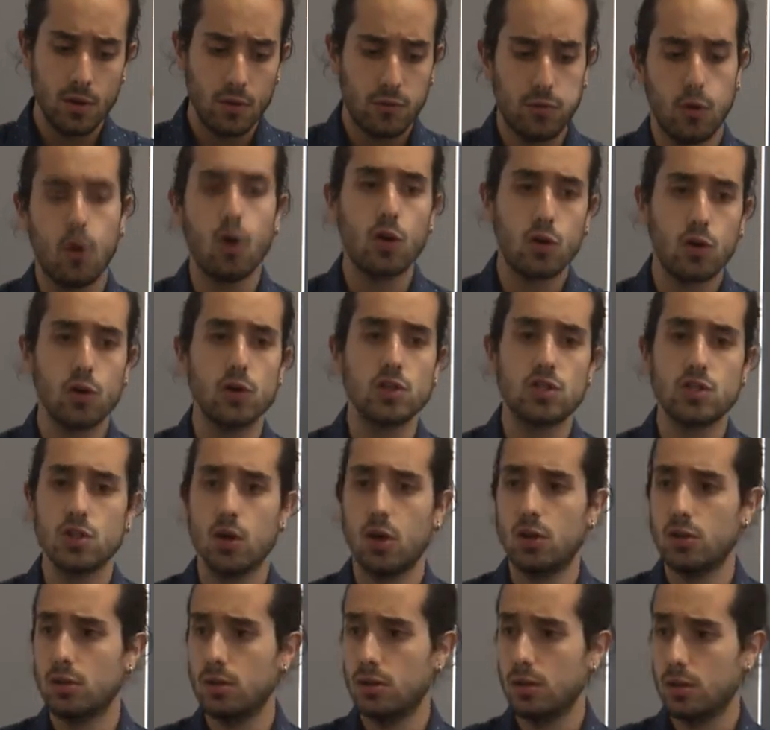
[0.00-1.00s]
focus
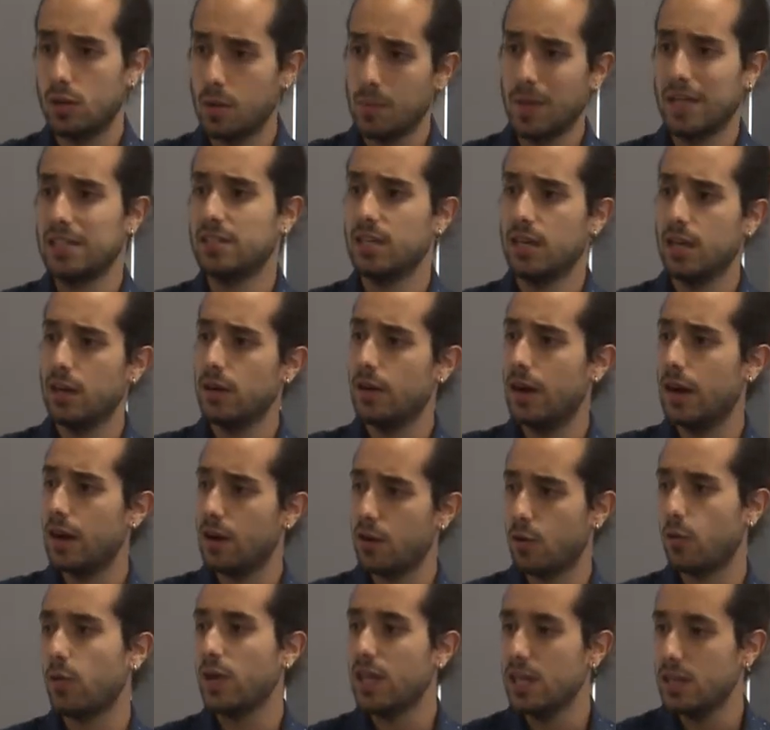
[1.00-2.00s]
on the material
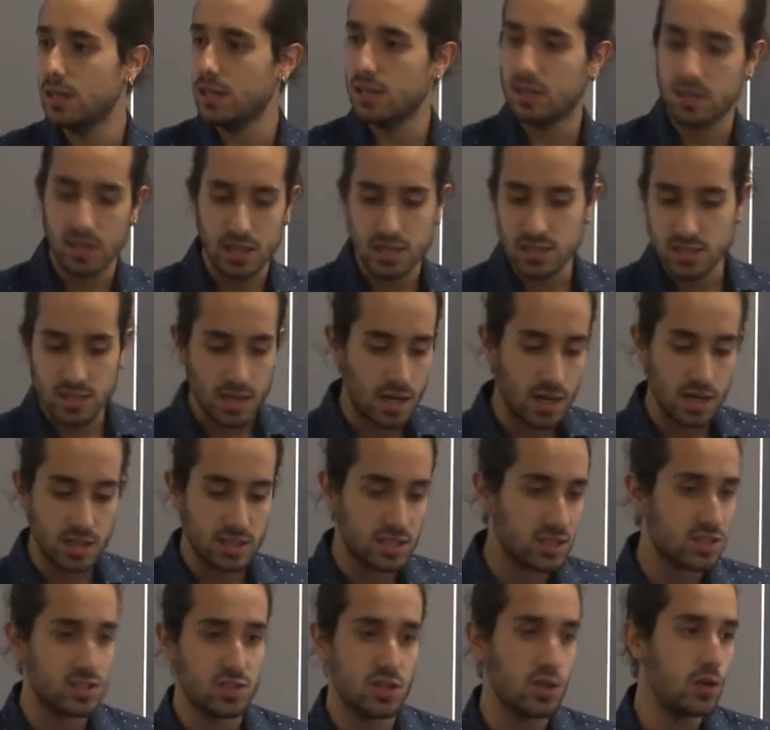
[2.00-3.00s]
and read it as a
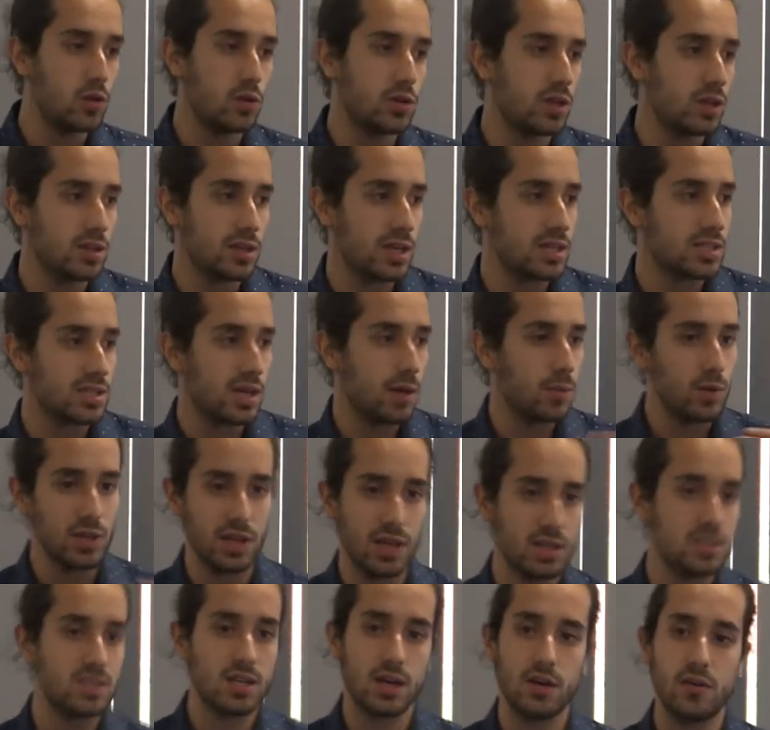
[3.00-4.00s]
student, as someone
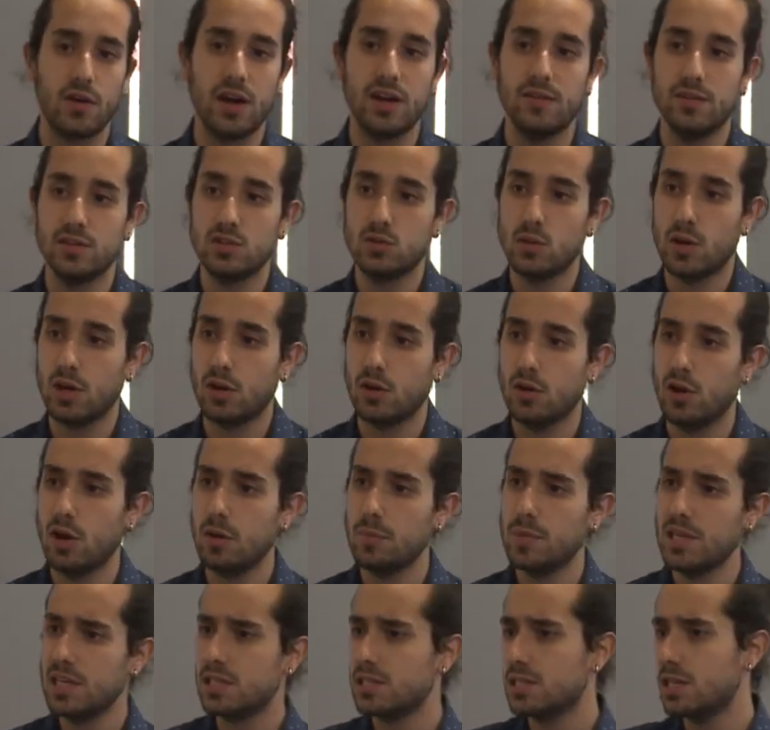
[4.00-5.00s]
that's arriving to
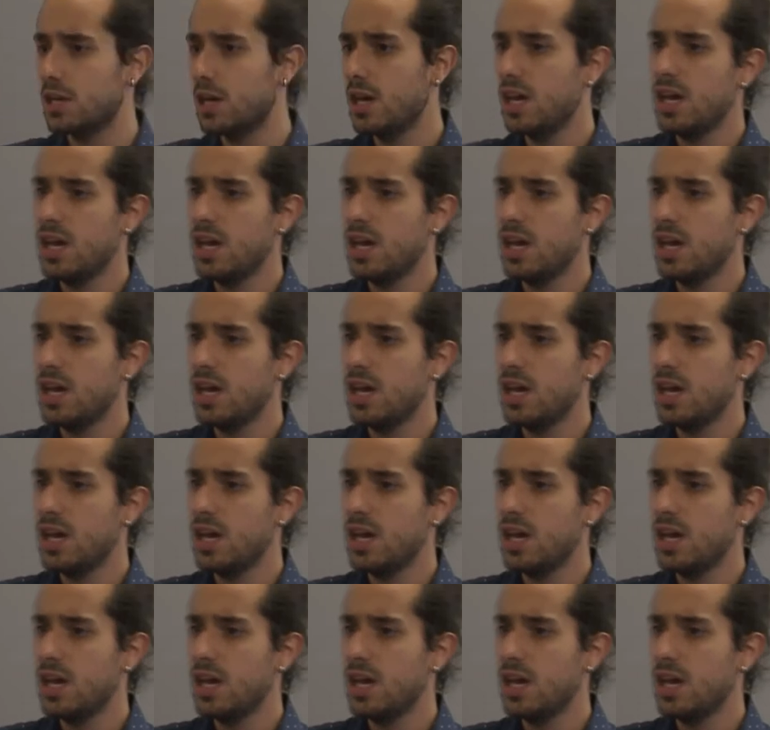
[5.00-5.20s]
economics.